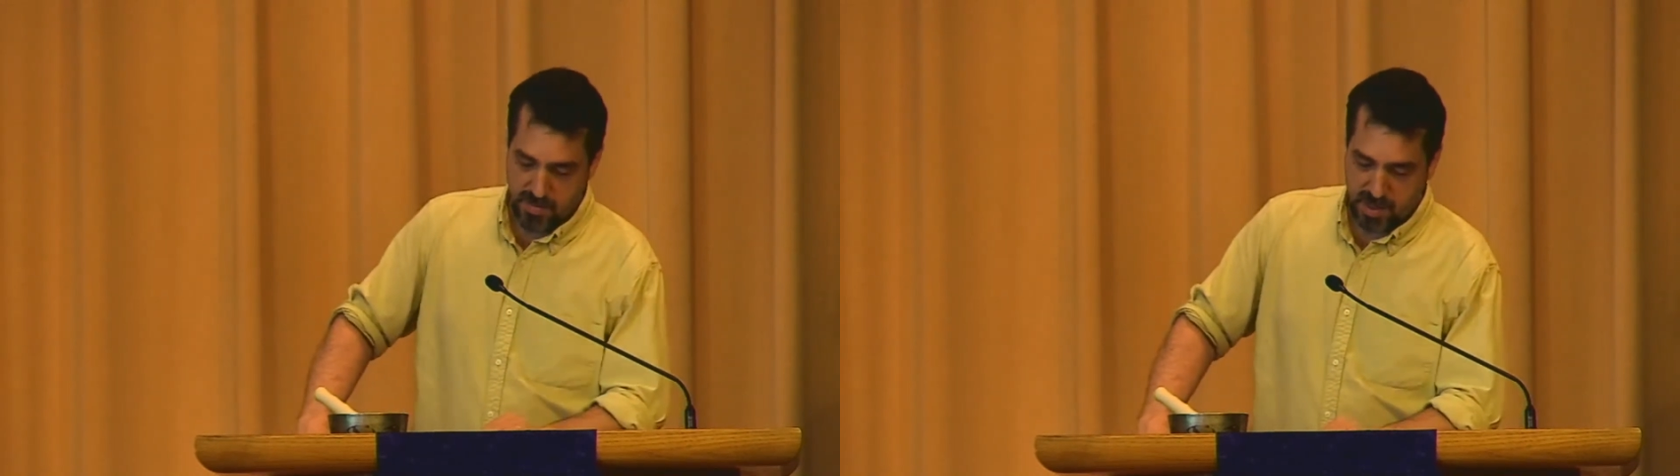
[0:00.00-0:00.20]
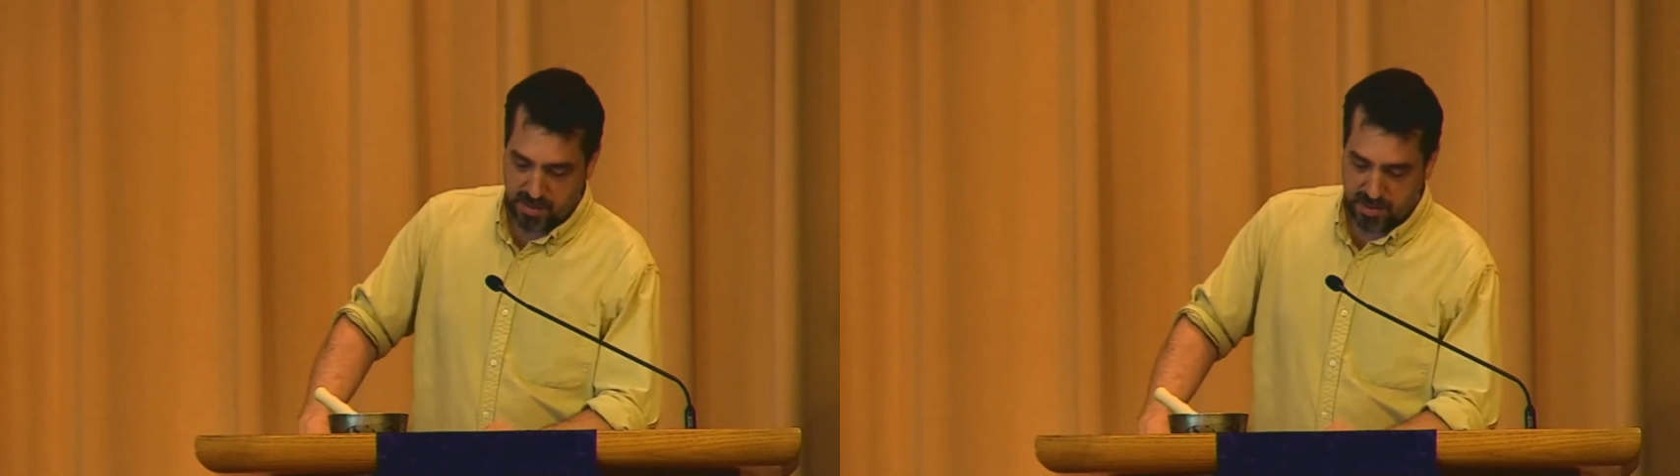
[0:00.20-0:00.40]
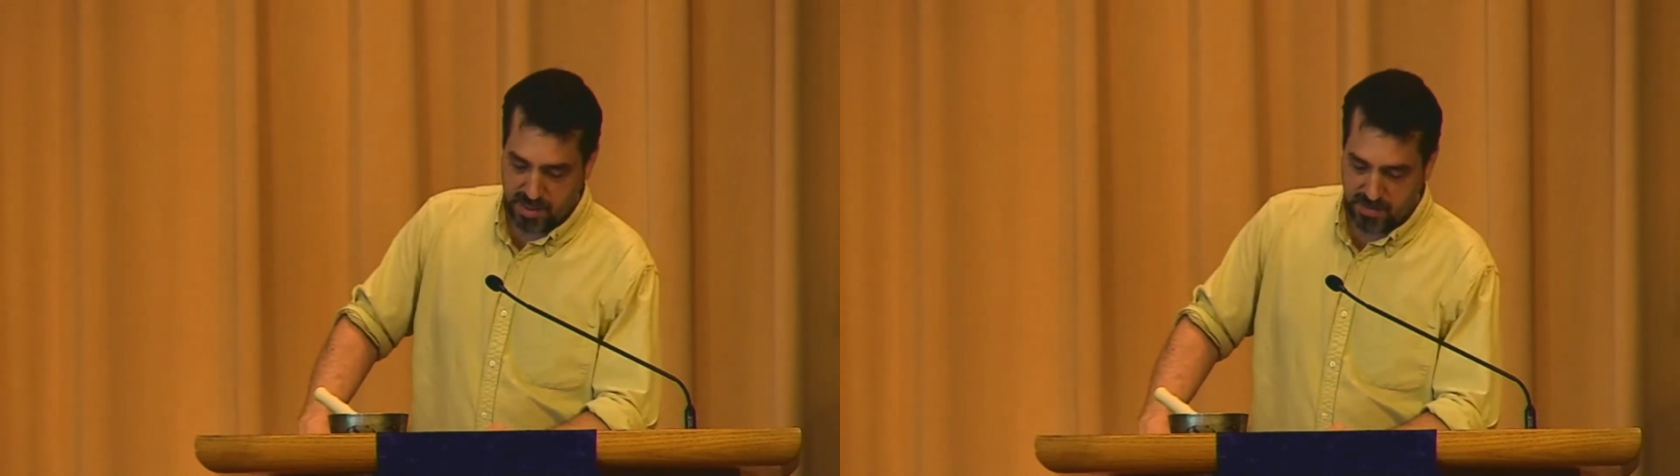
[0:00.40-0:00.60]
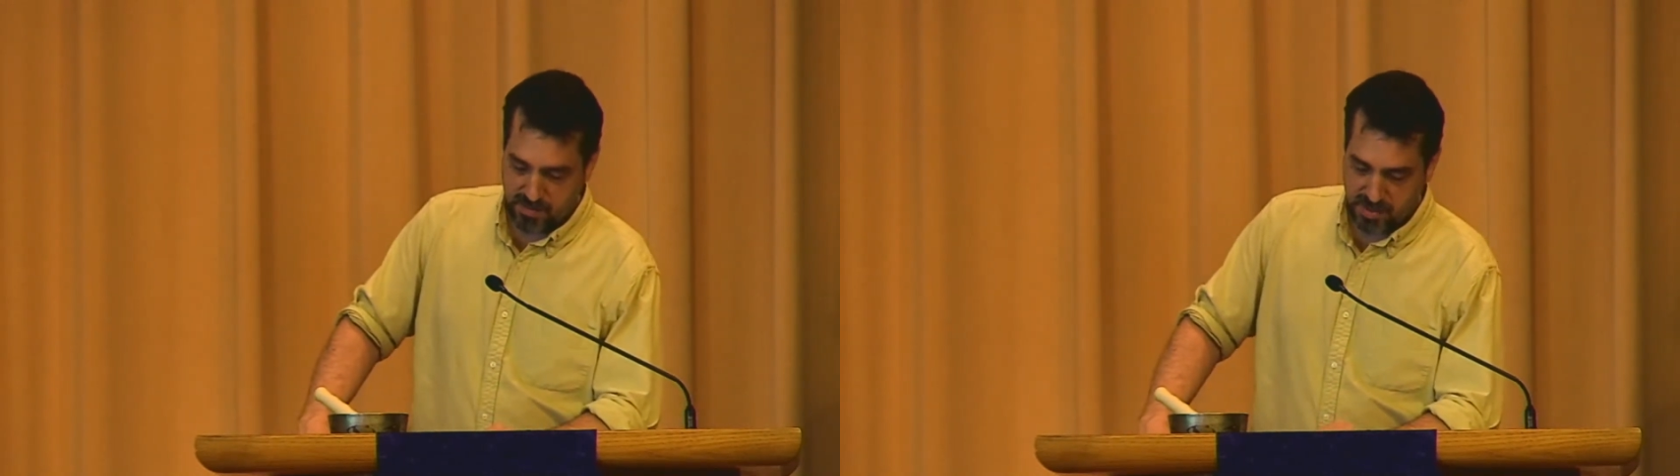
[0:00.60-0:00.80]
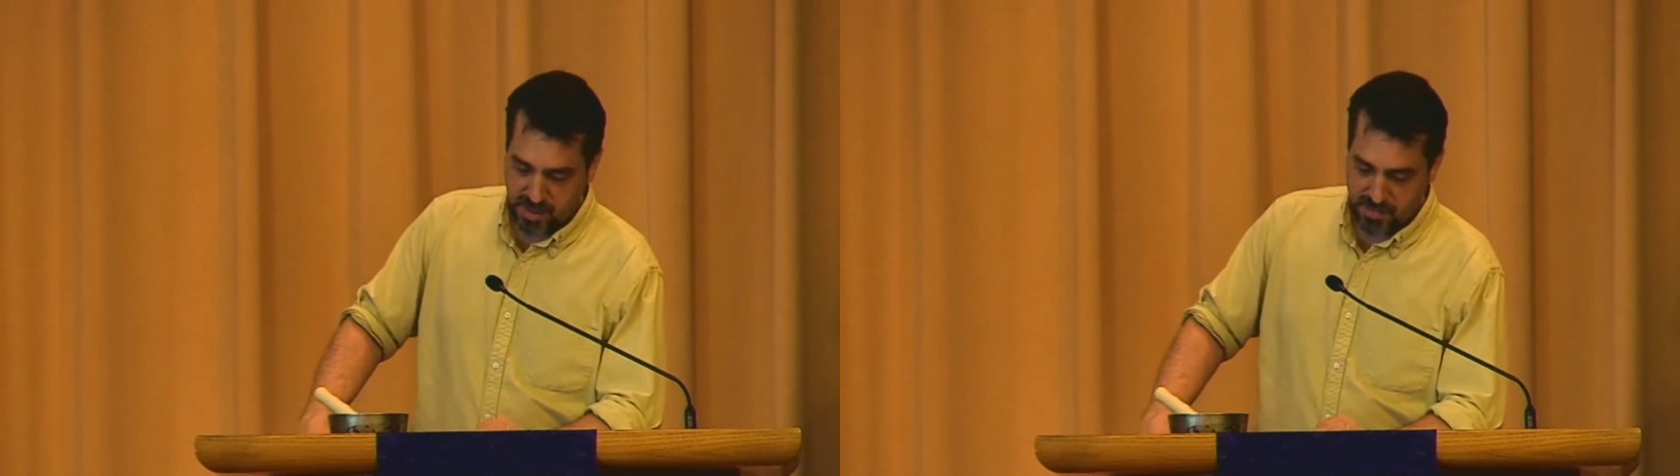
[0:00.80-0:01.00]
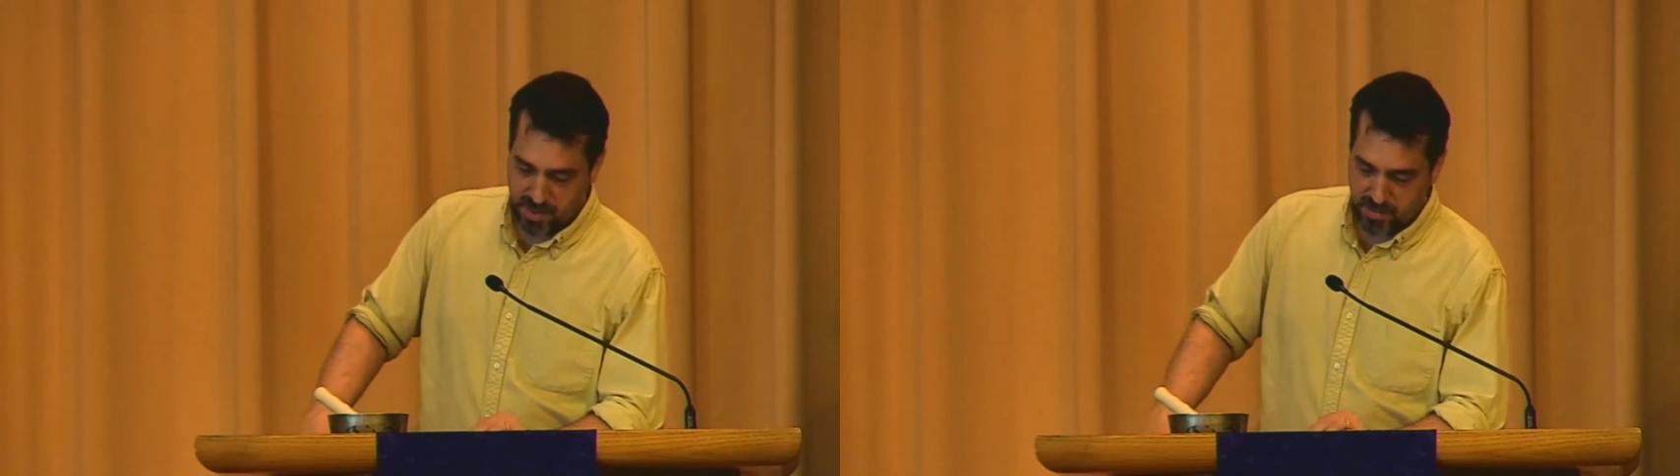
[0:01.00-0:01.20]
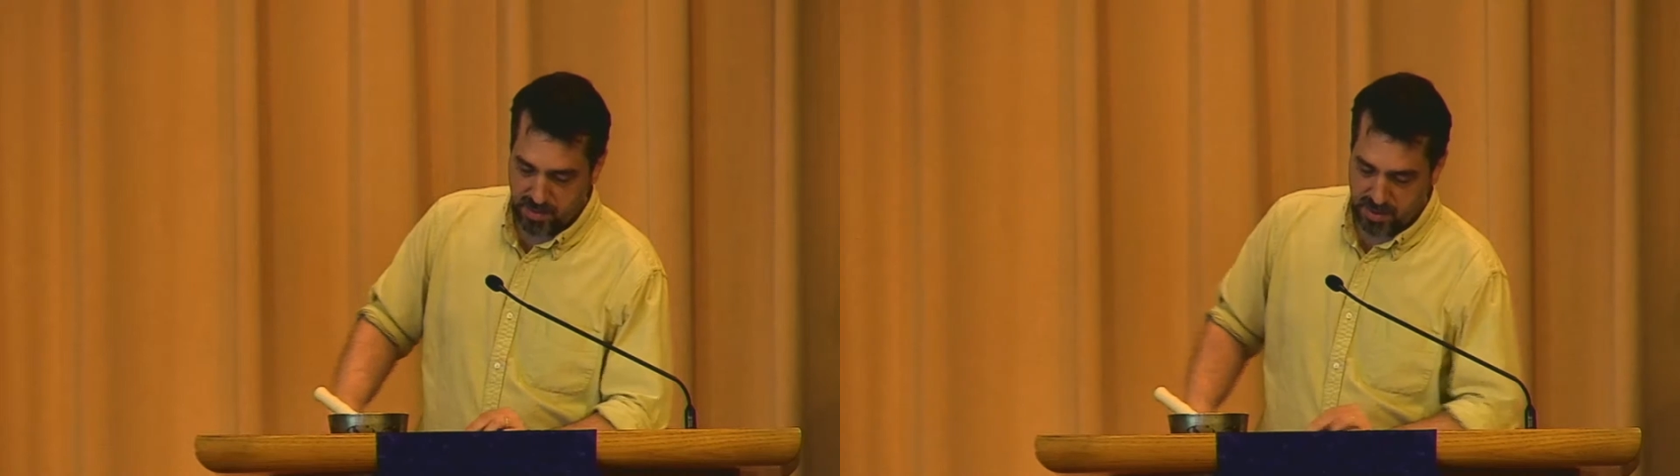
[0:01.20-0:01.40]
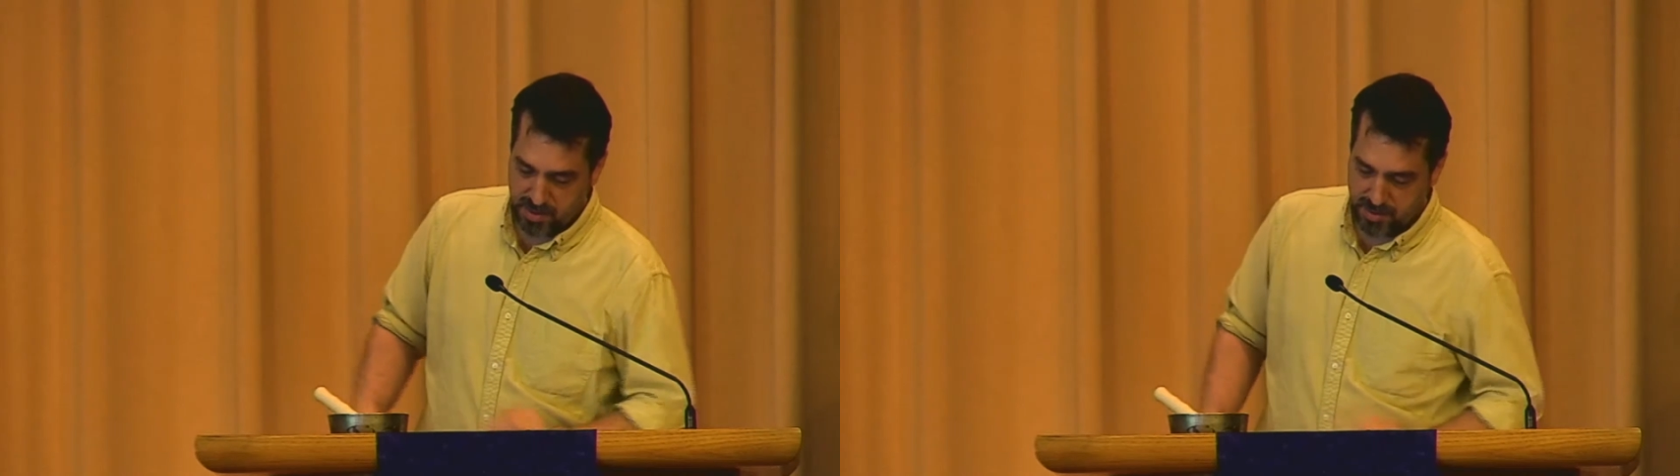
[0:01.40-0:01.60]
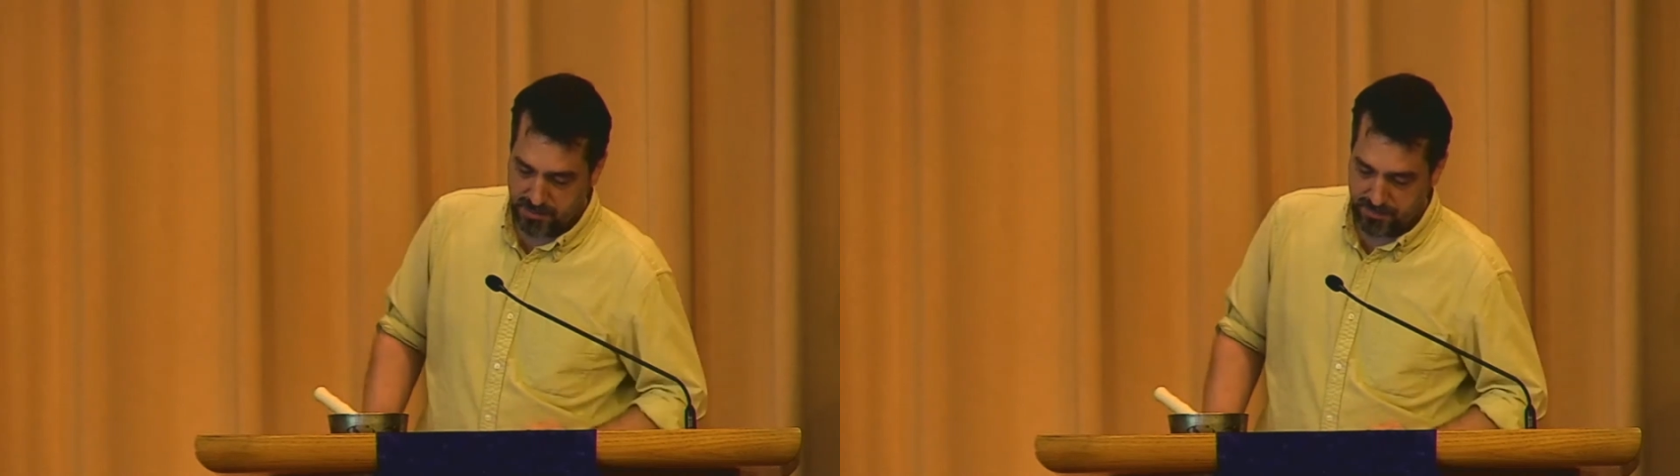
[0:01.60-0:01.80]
Maldives, and Micronesia.